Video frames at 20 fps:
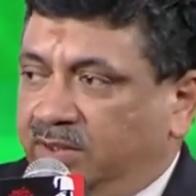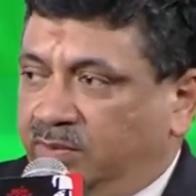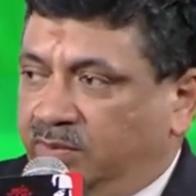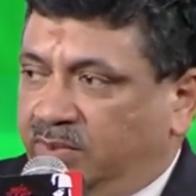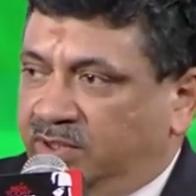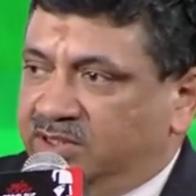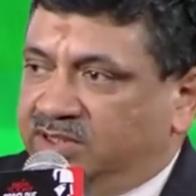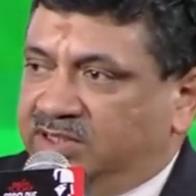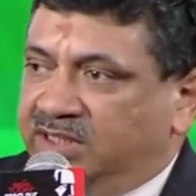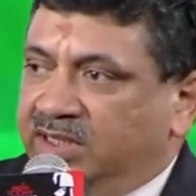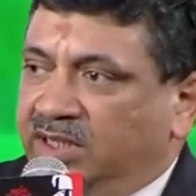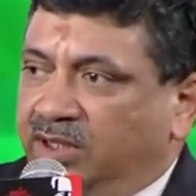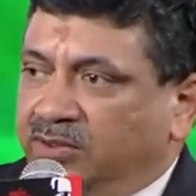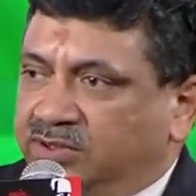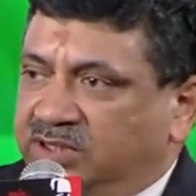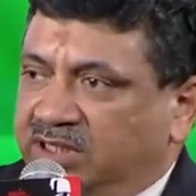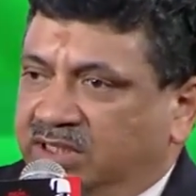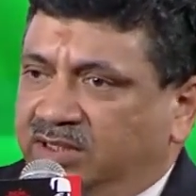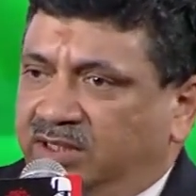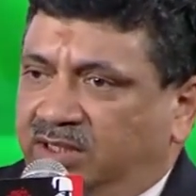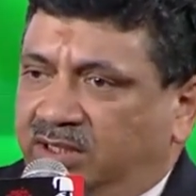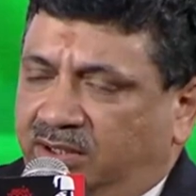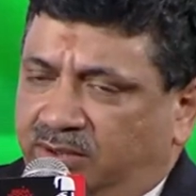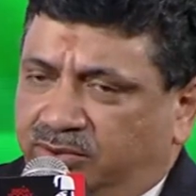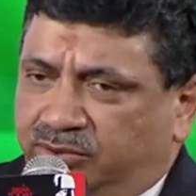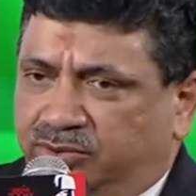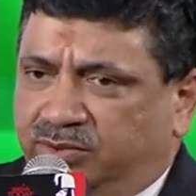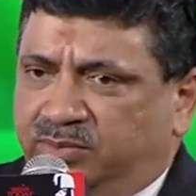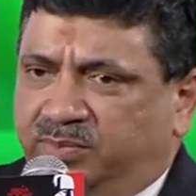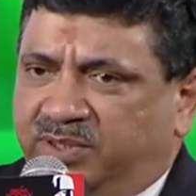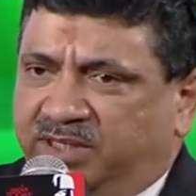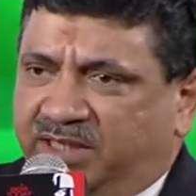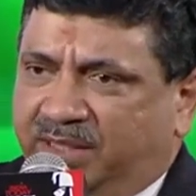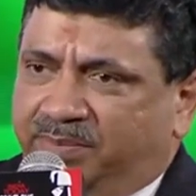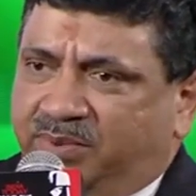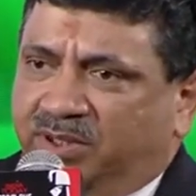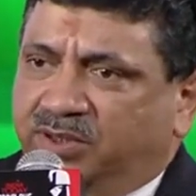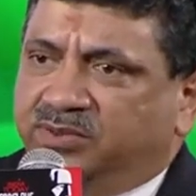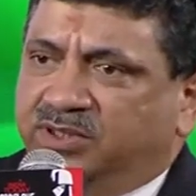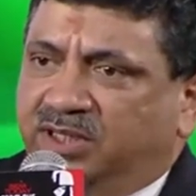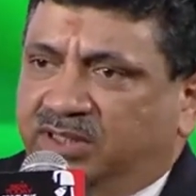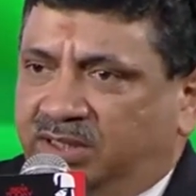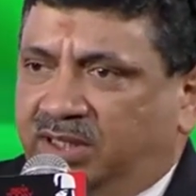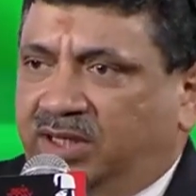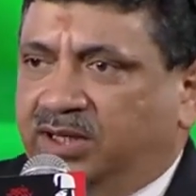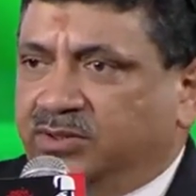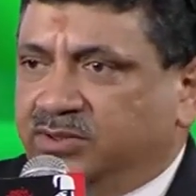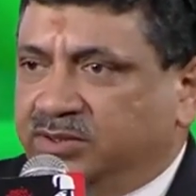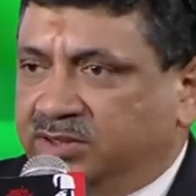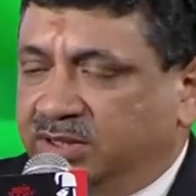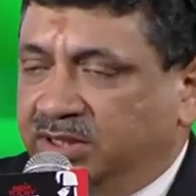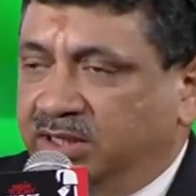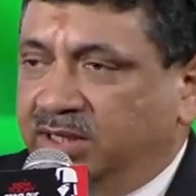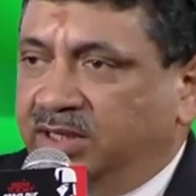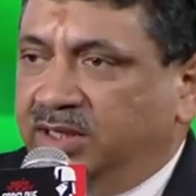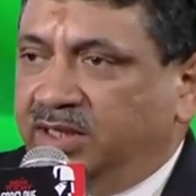What is said outside the House should be kept outside the House.